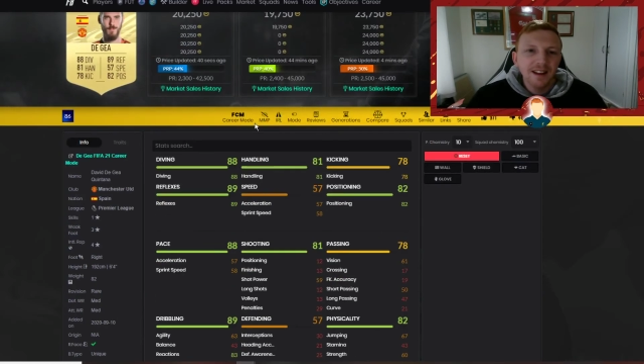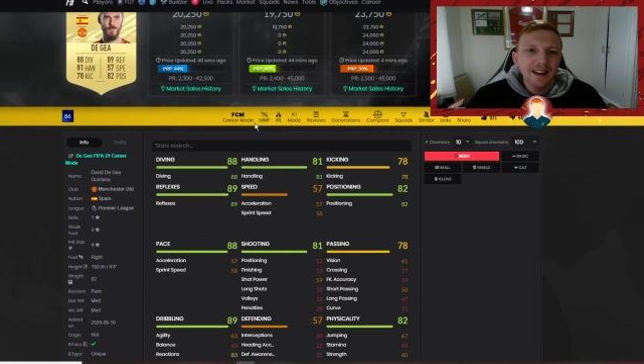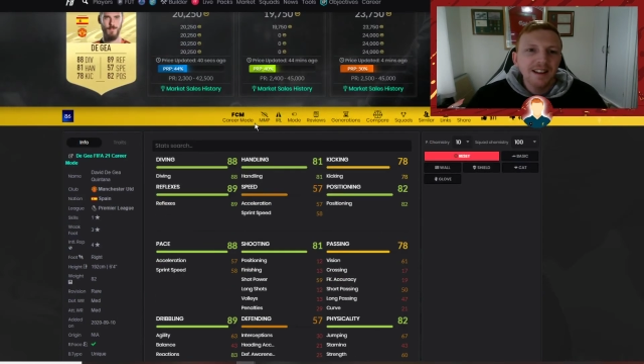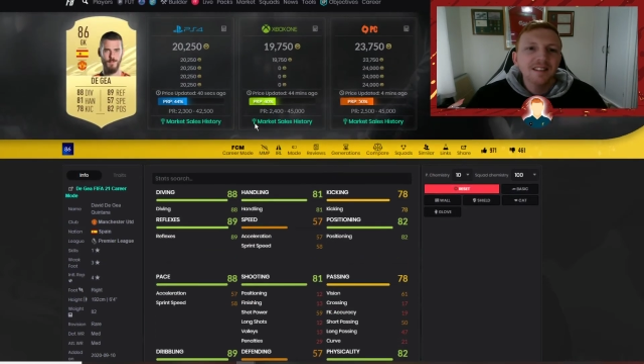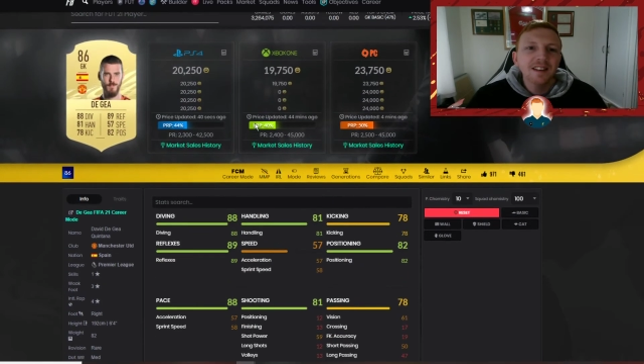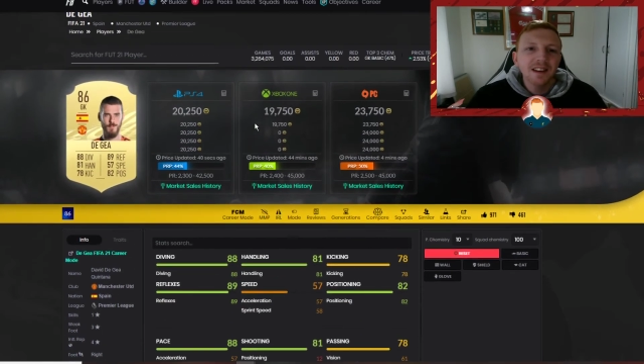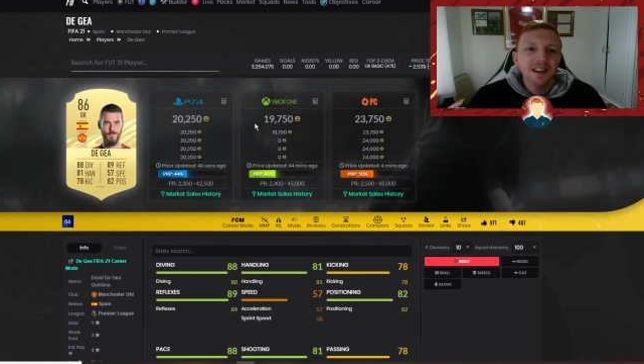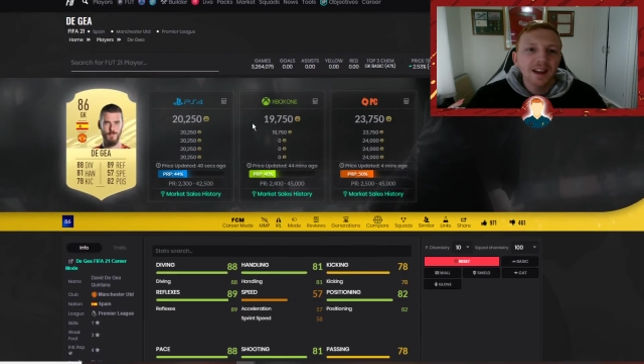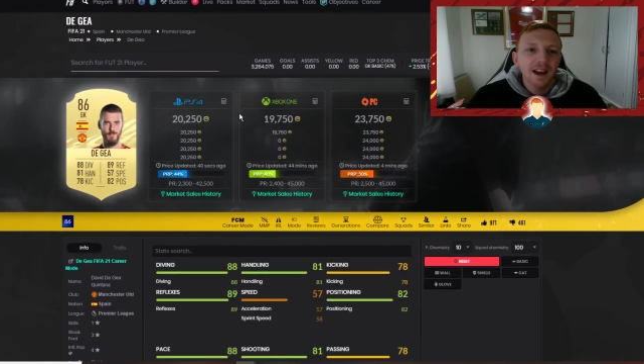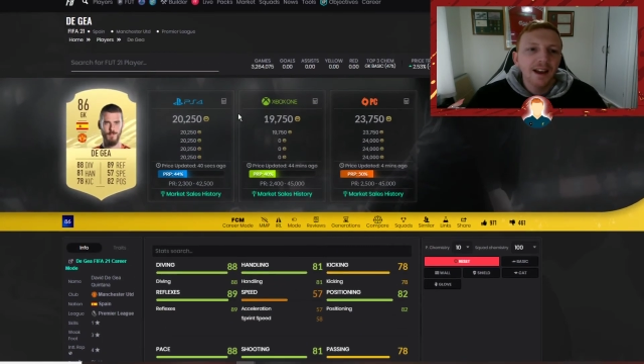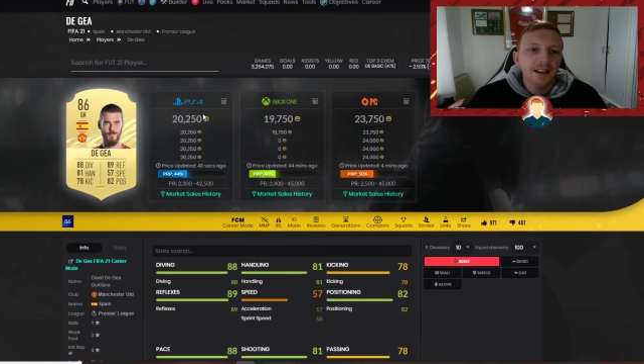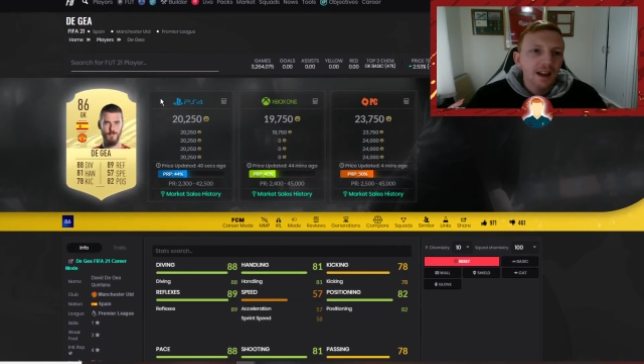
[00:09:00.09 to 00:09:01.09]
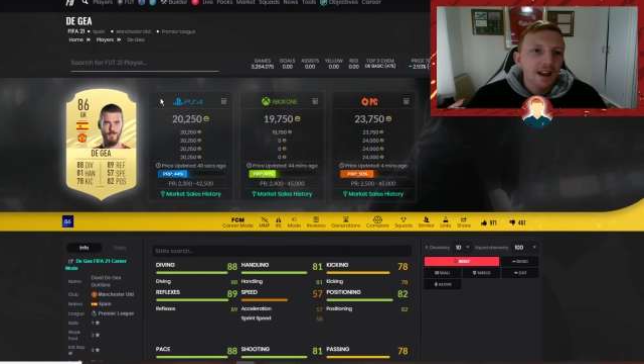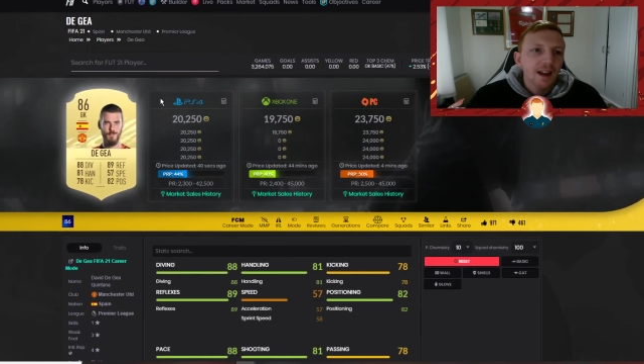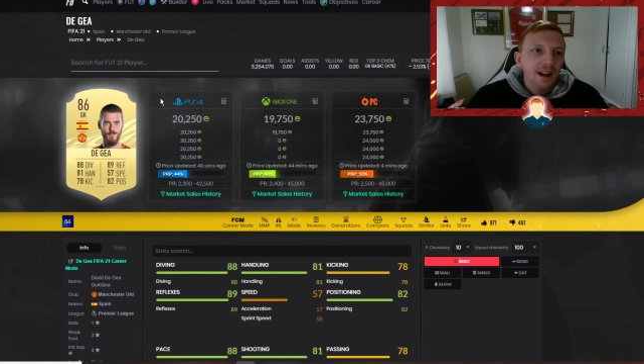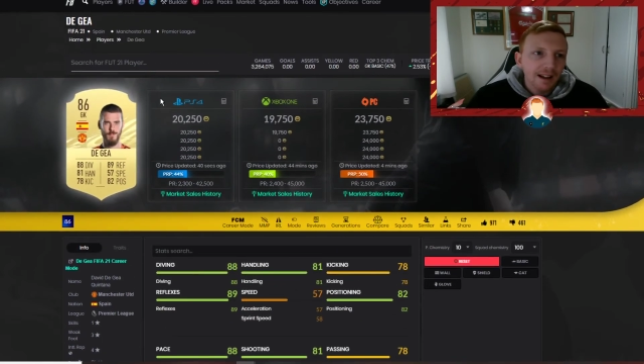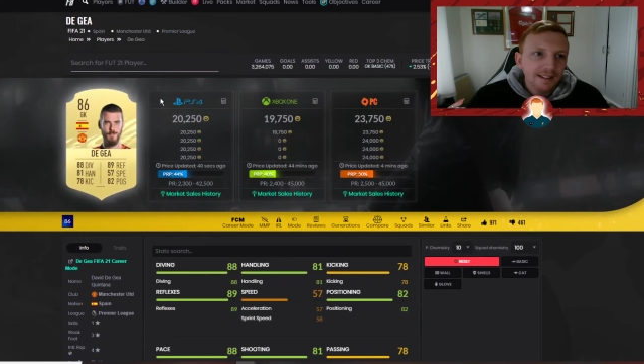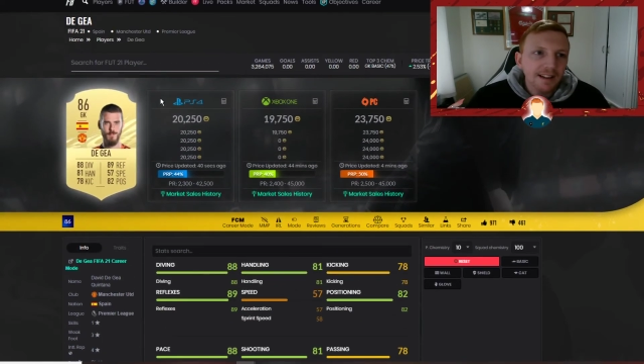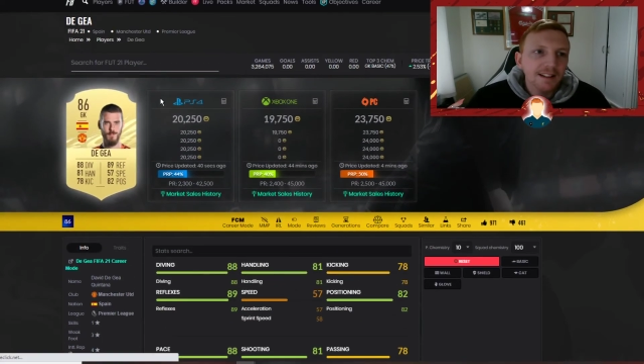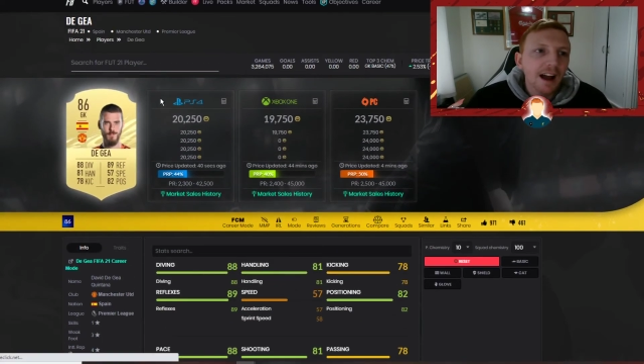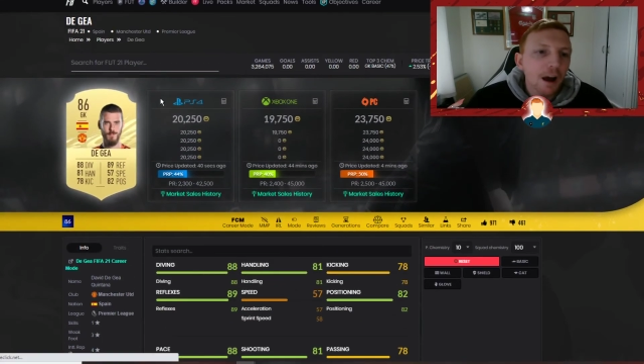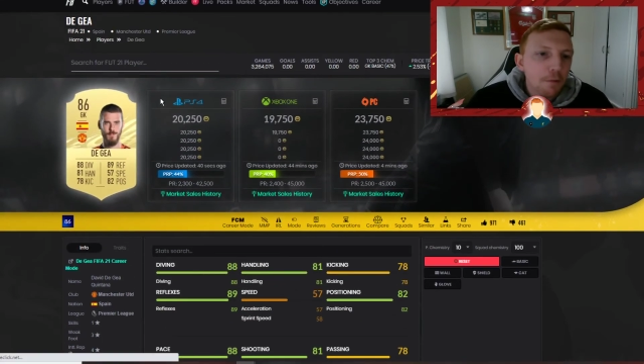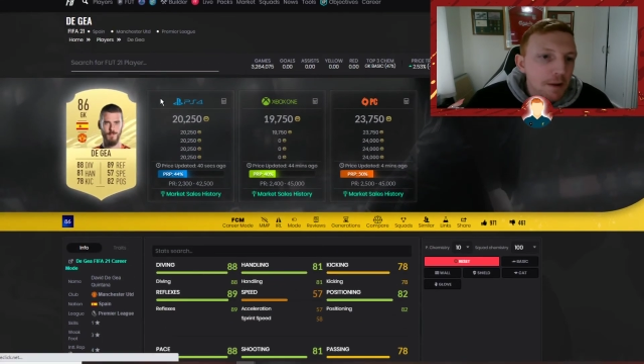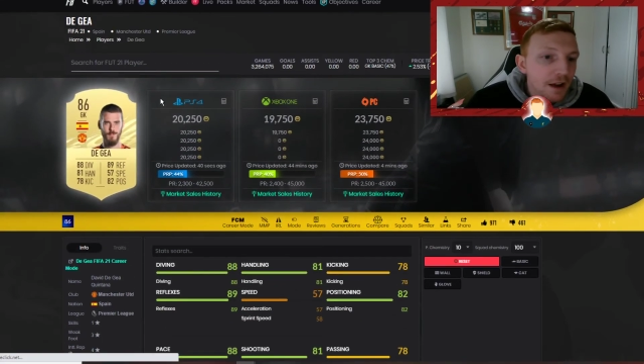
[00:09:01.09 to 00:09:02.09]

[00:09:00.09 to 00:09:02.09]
18k, I think that would be a